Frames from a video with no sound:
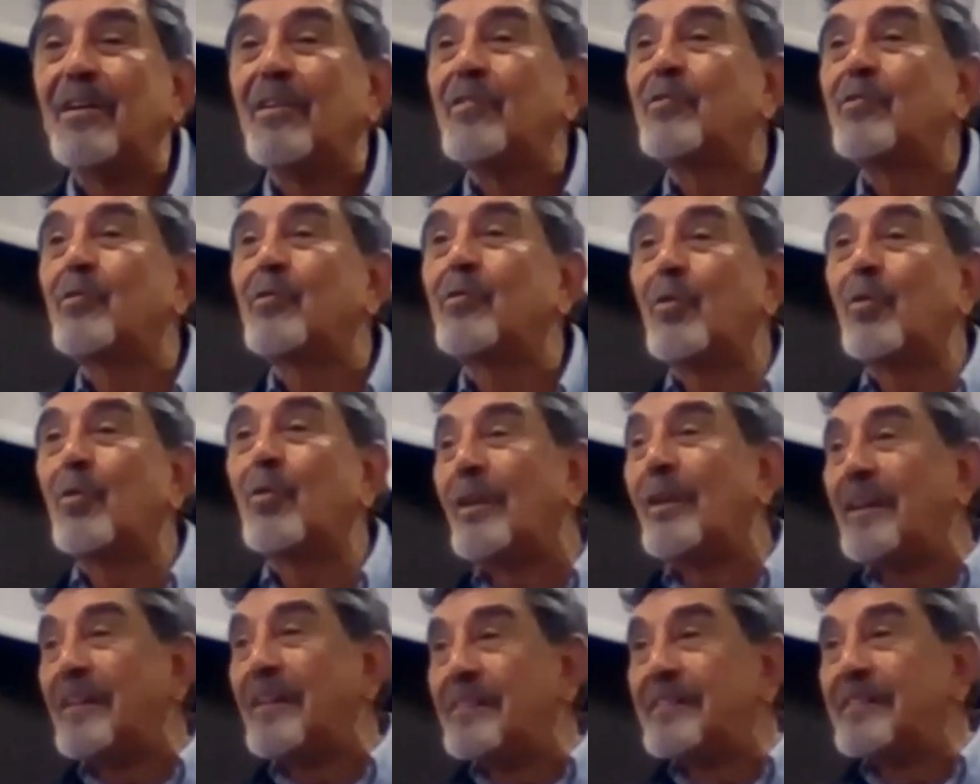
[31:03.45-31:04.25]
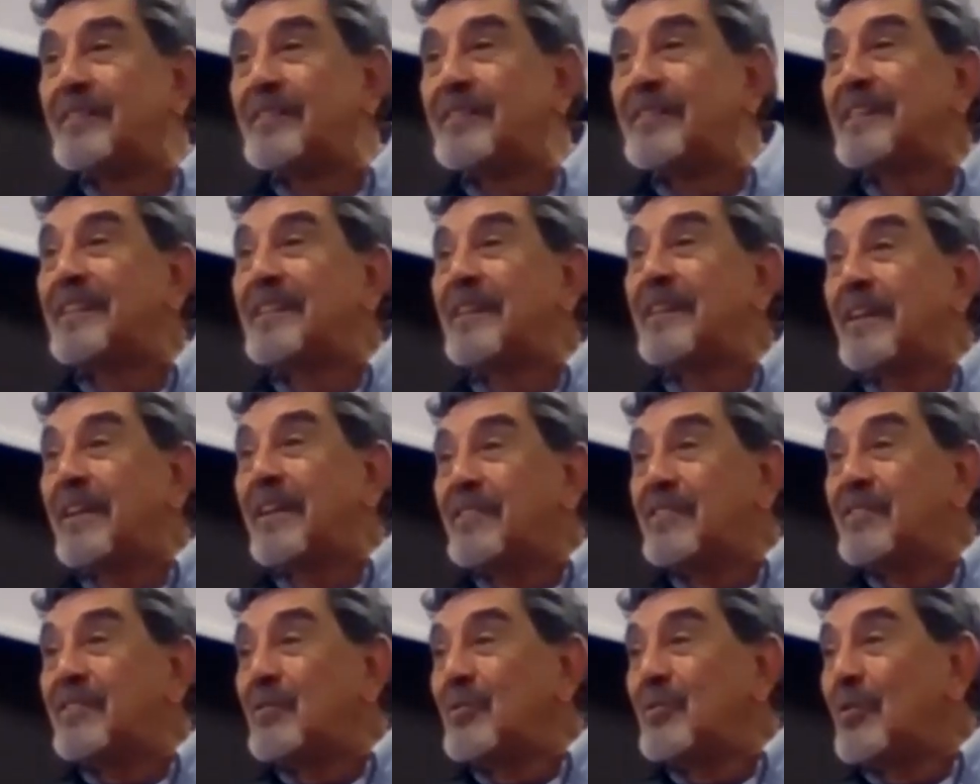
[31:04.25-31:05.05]
So the
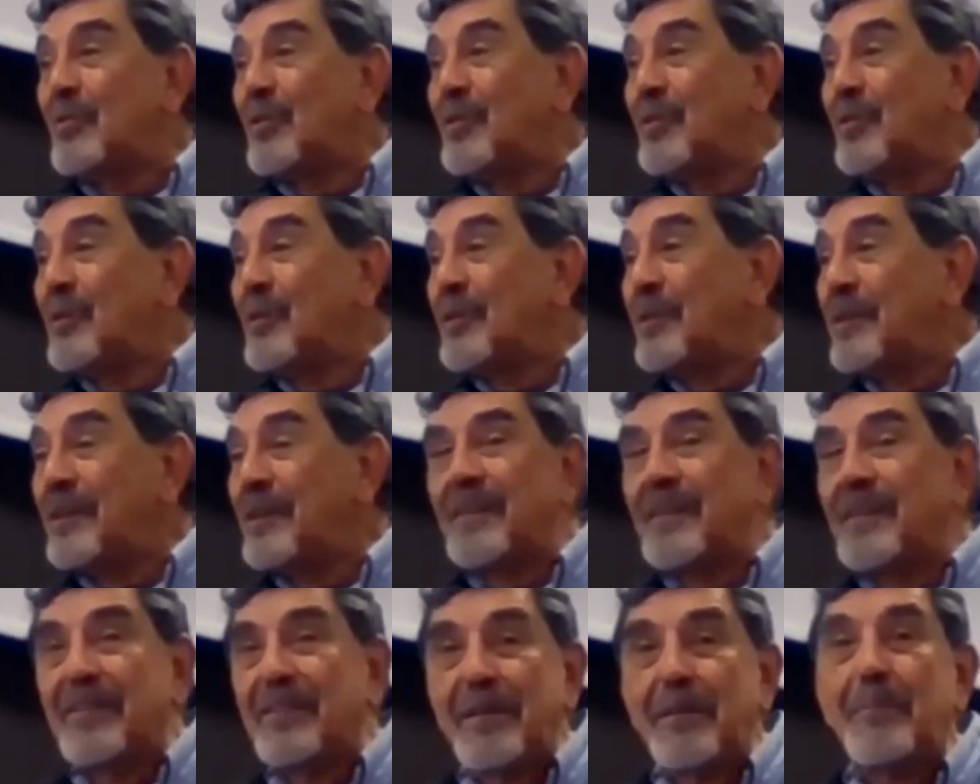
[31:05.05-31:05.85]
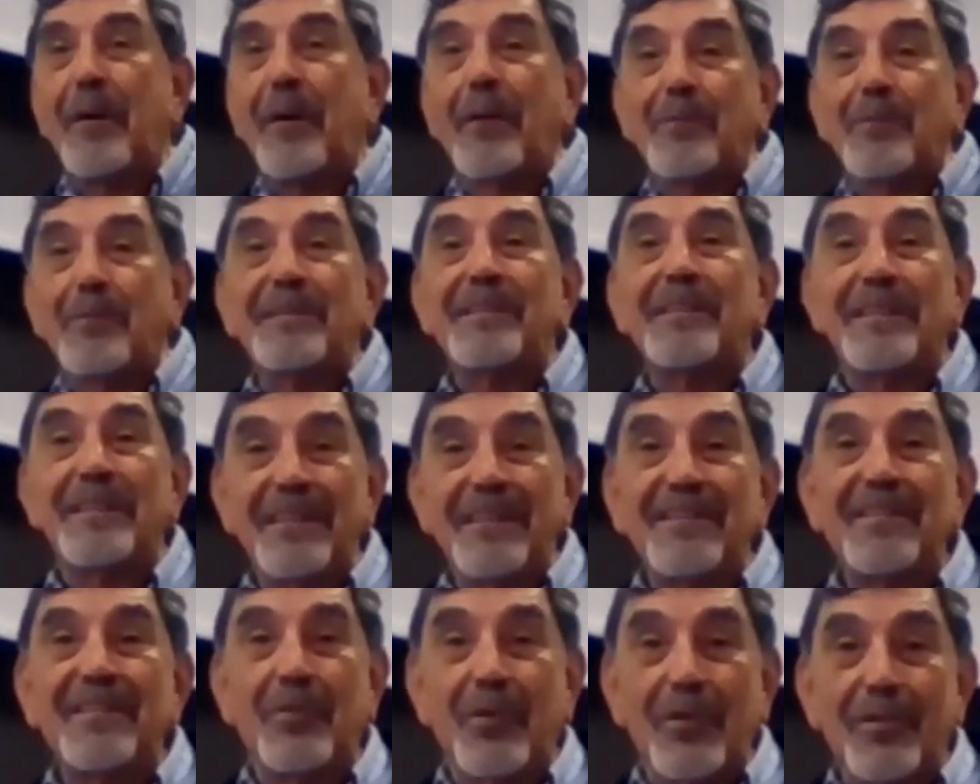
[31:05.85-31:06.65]
declaration of republic
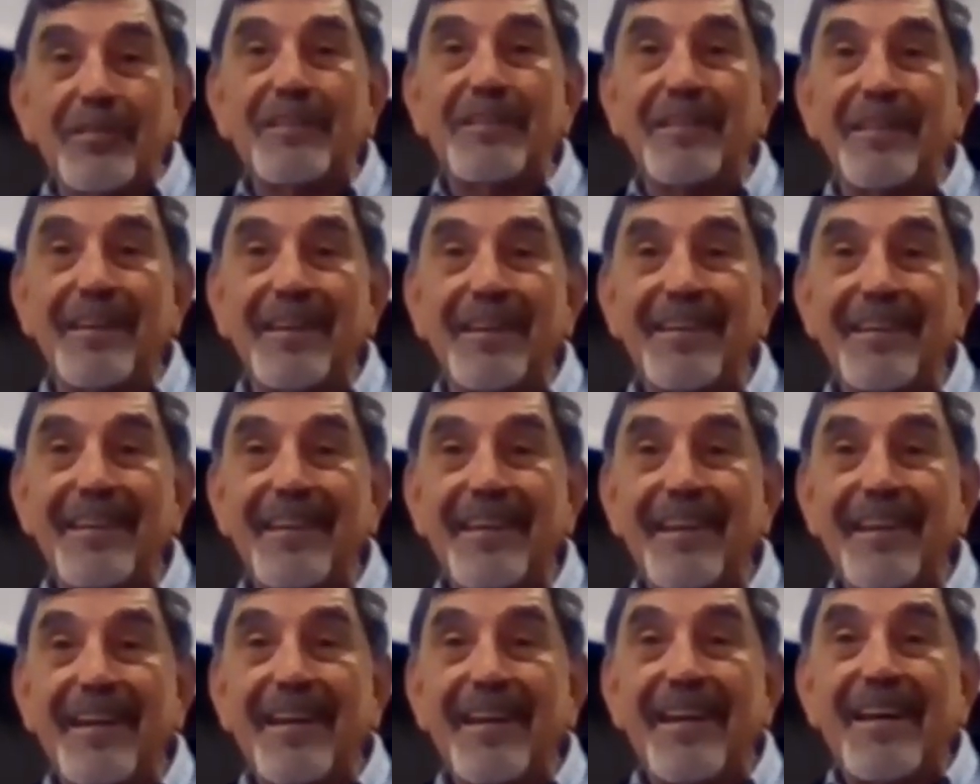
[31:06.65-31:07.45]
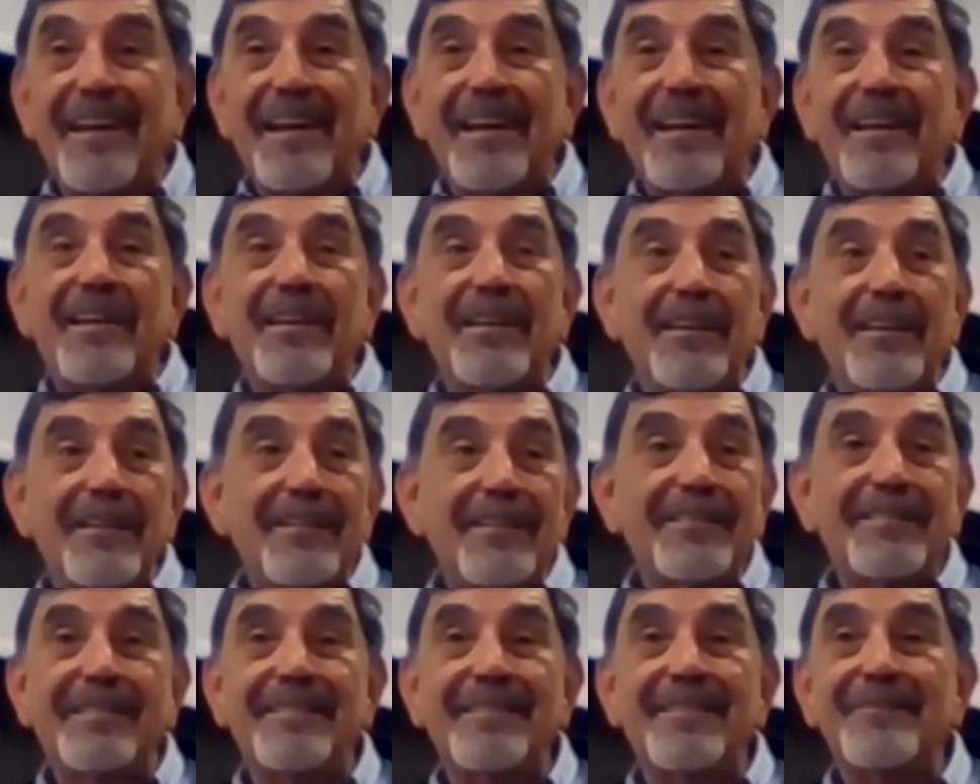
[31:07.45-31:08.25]
in Turkey
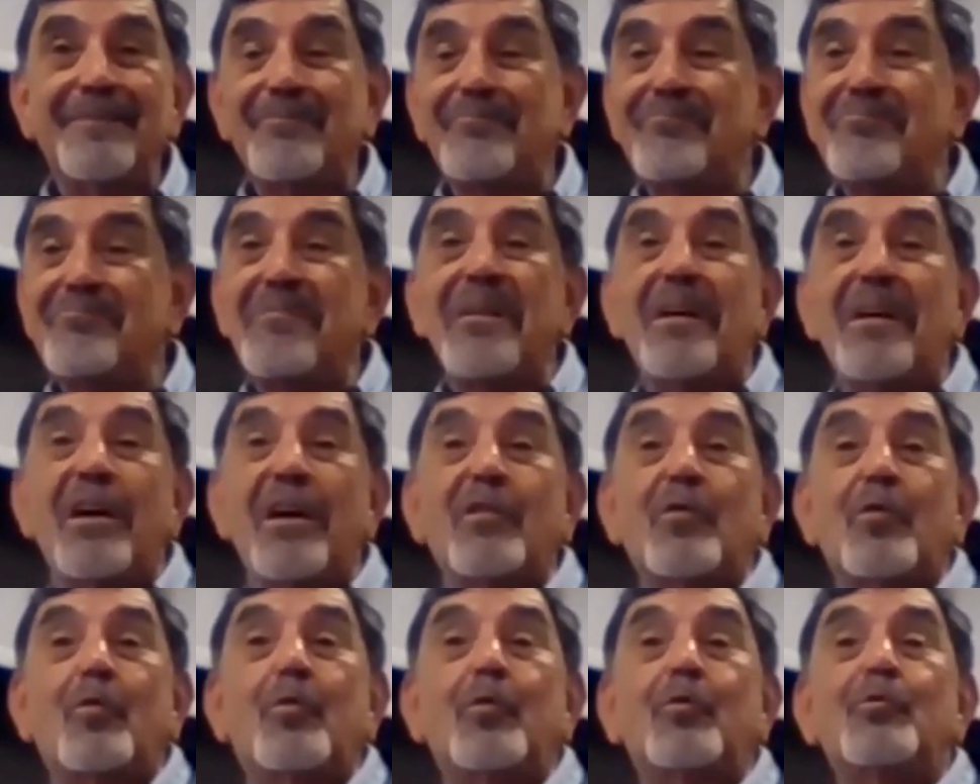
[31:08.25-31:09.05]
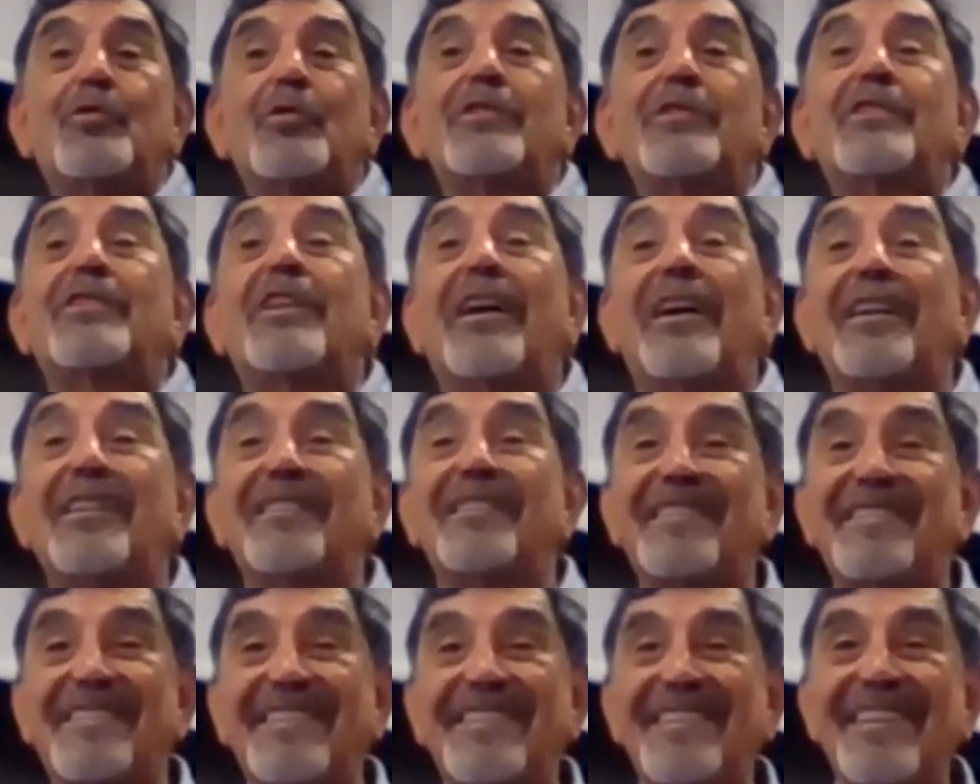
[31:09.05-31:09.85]
is a coup de
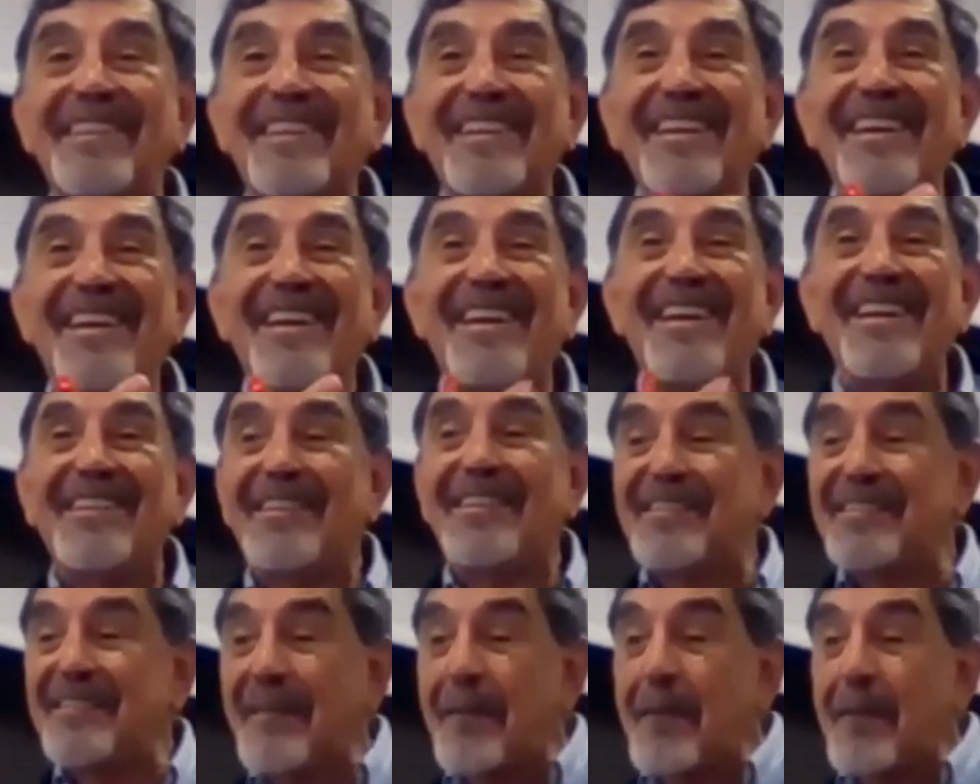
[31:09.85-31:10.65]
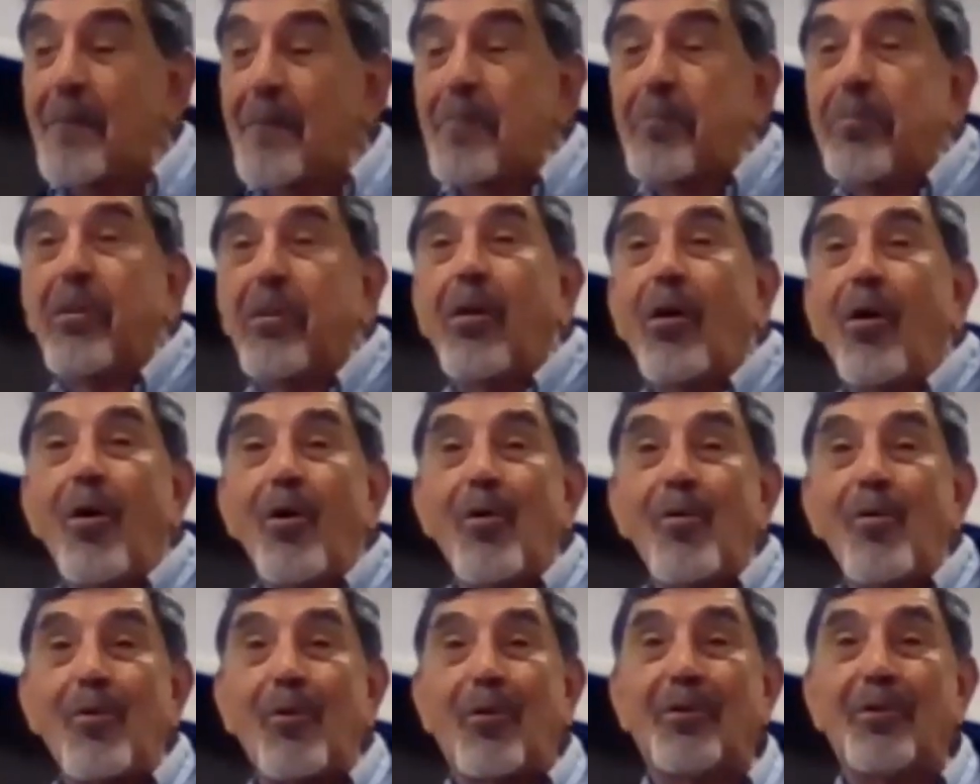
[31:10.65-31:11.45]
grace, is a
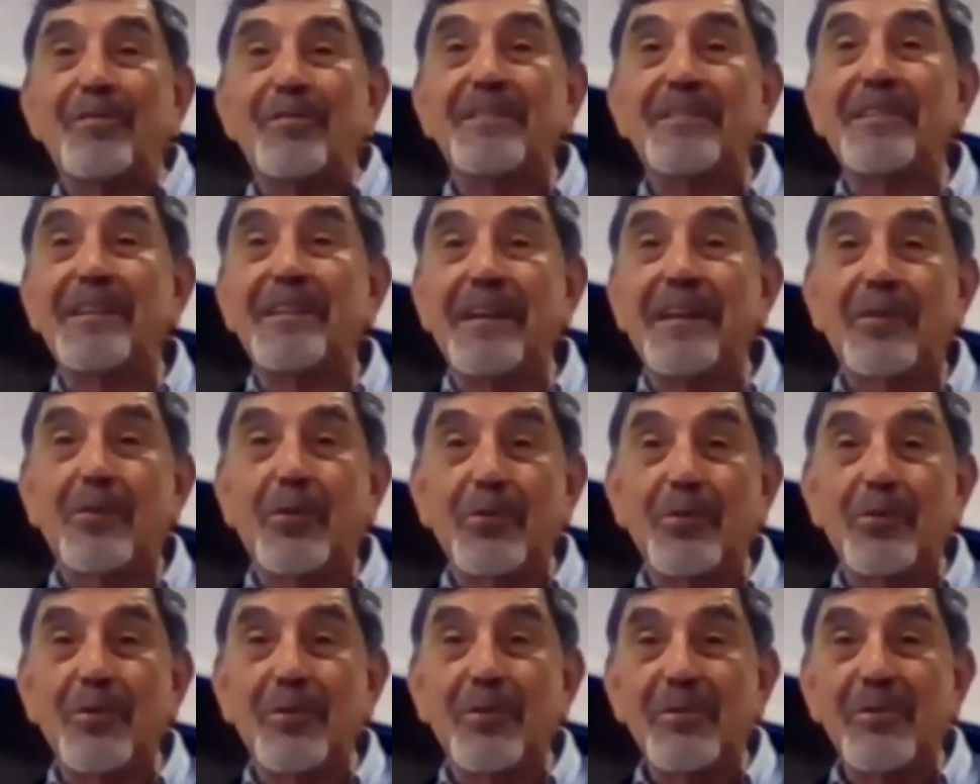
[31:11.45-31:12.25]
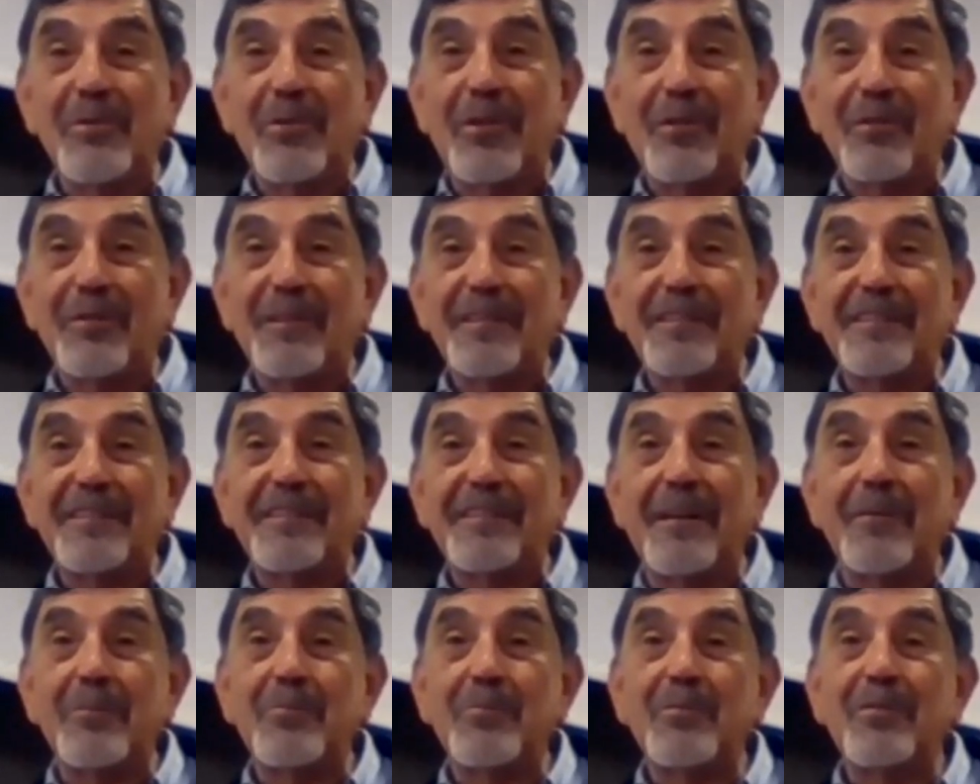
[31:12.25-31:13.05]
blow on the economy of
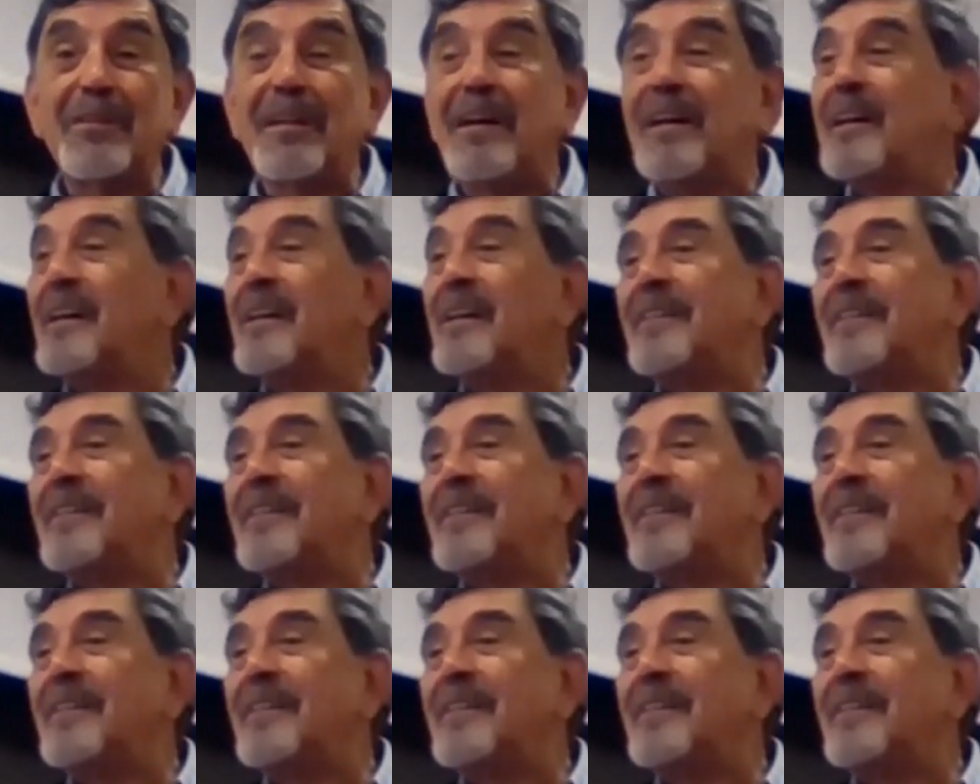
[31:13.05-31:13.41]
Istanbul.